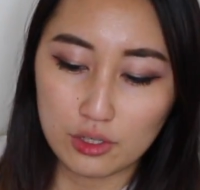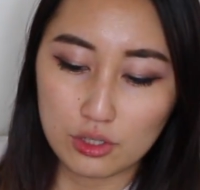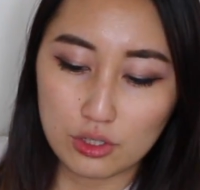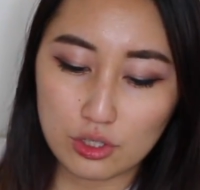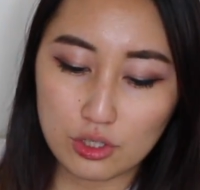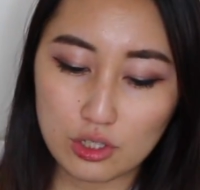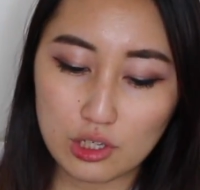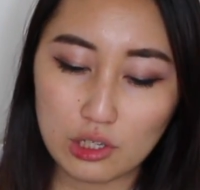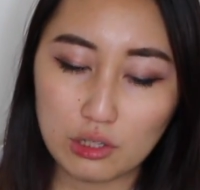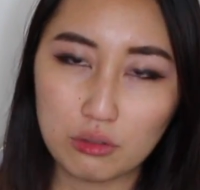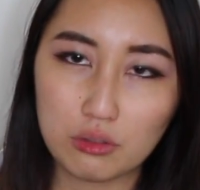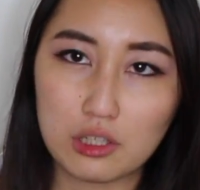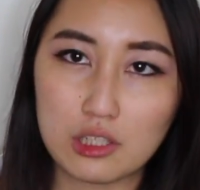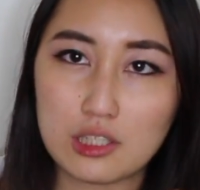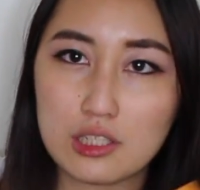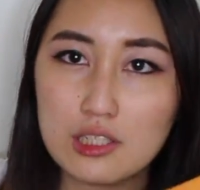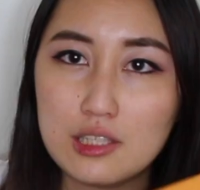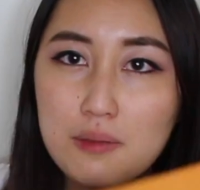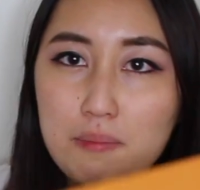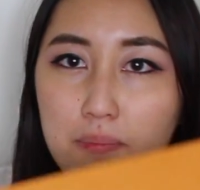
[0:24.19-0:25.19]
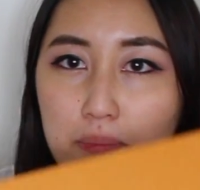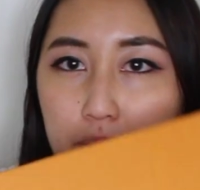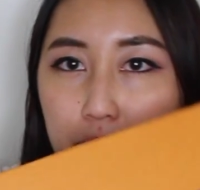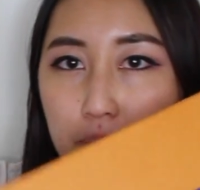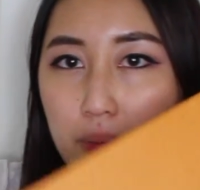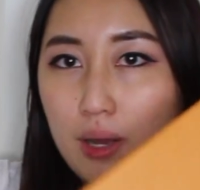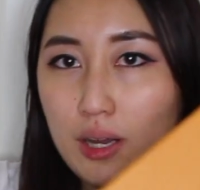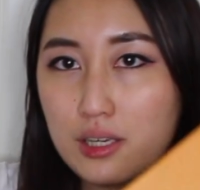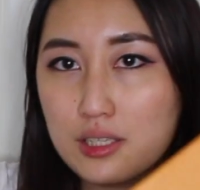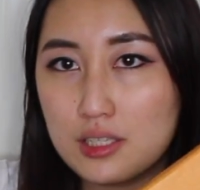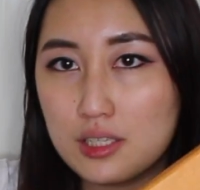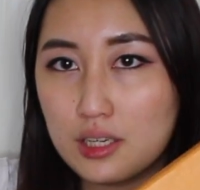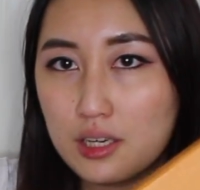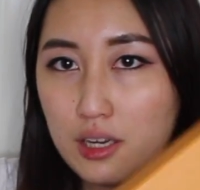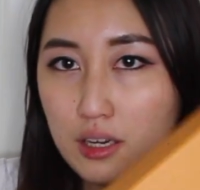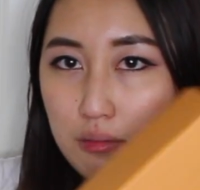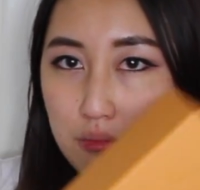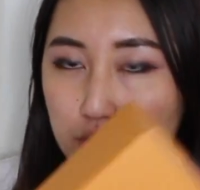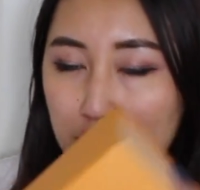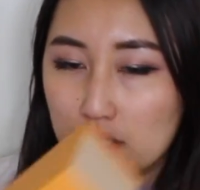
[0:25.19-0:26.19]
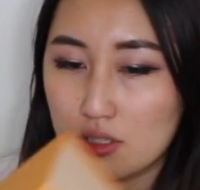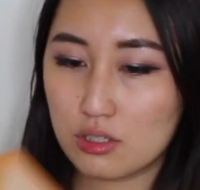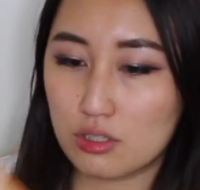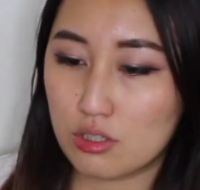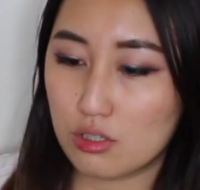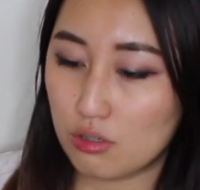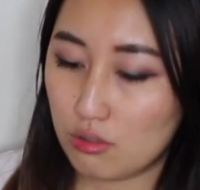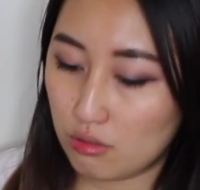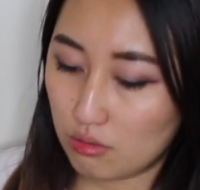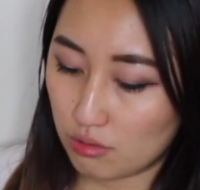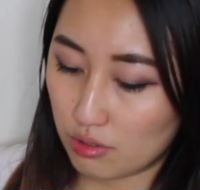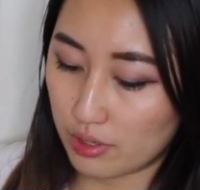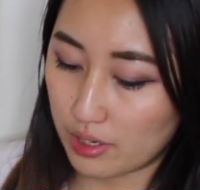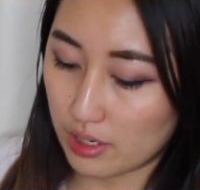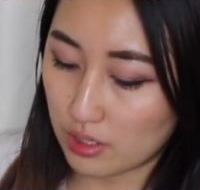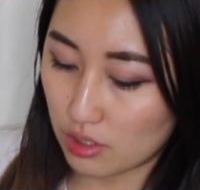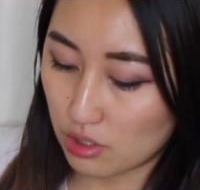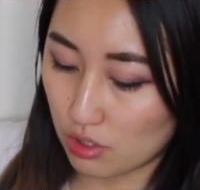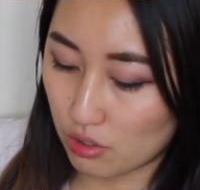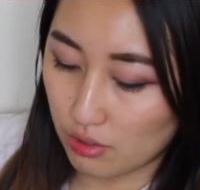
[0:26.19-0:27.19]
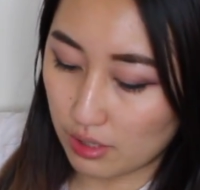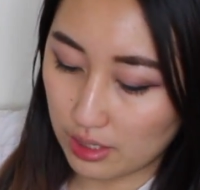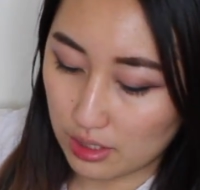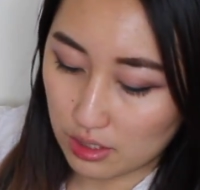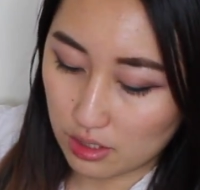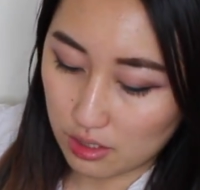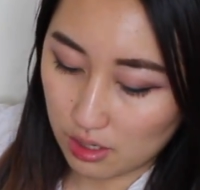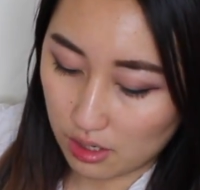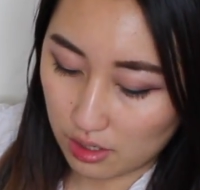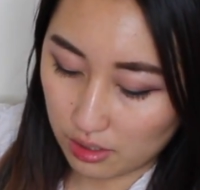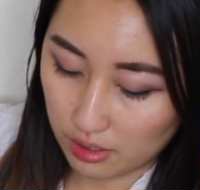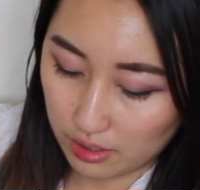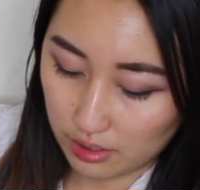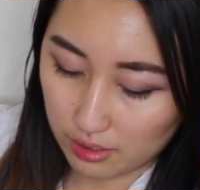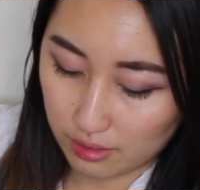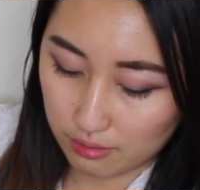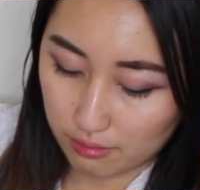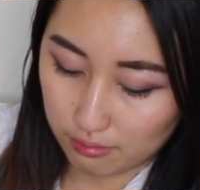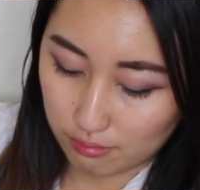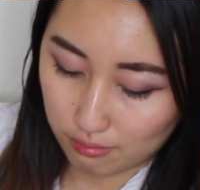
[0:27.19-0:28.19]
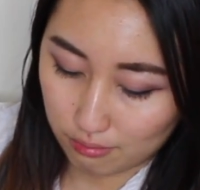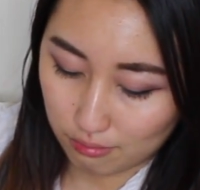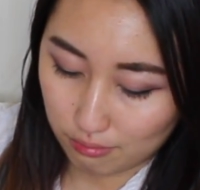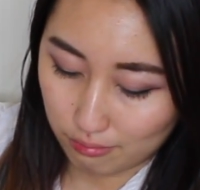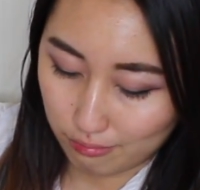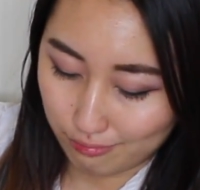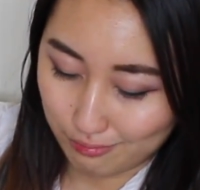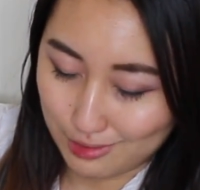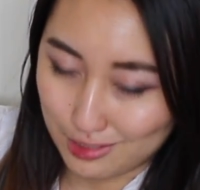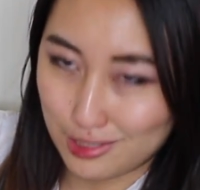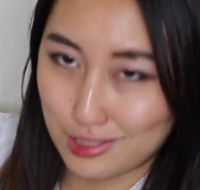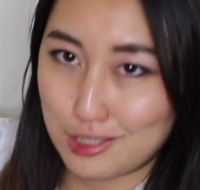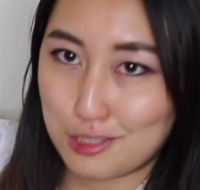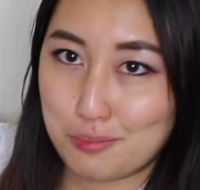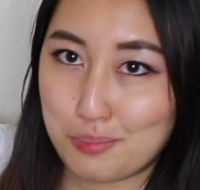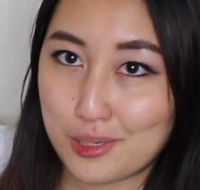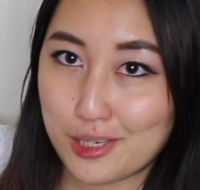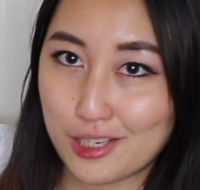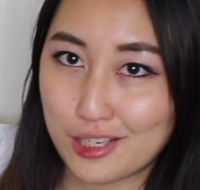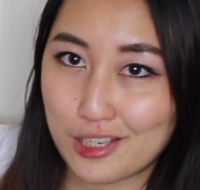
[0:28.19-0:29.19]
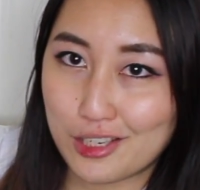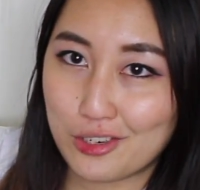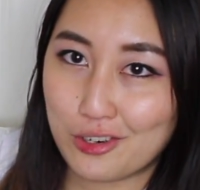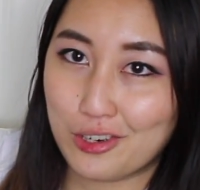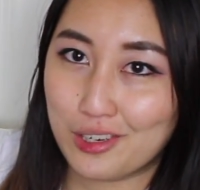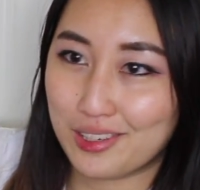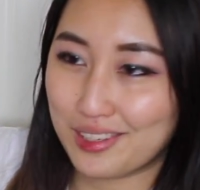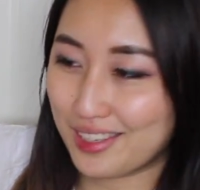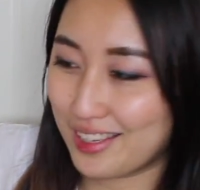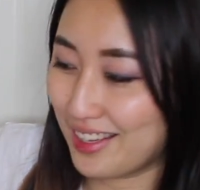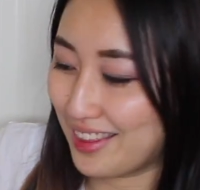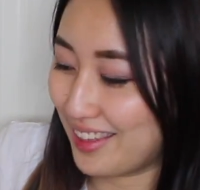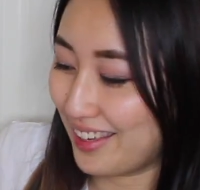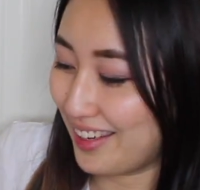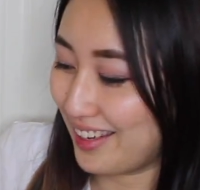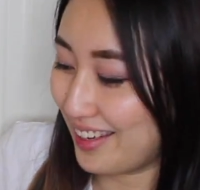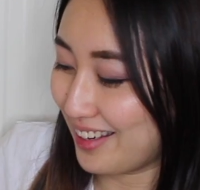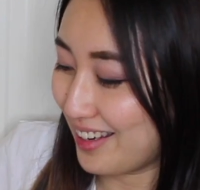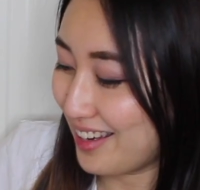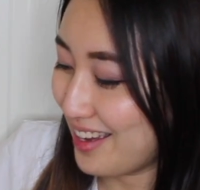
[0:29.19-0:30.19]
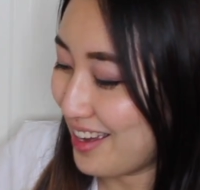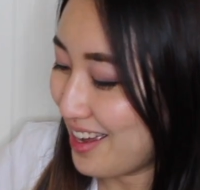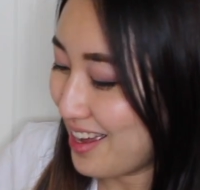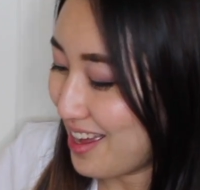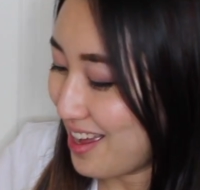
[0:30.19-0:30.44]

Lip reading: So this is the box it comes in, so you guys know that it's not like a speedy or anything.